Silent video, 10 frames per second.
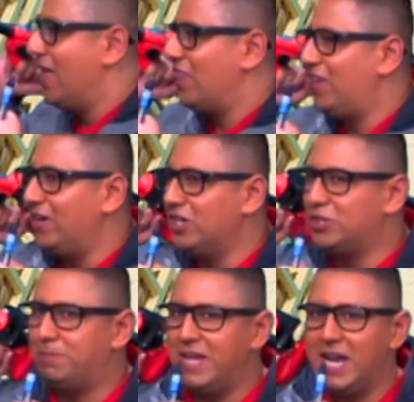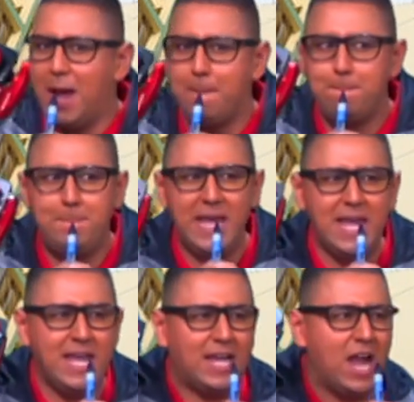There's been a
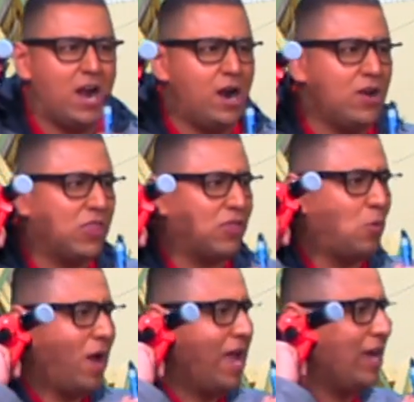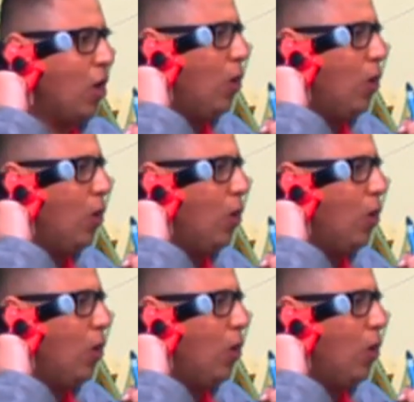big earthquake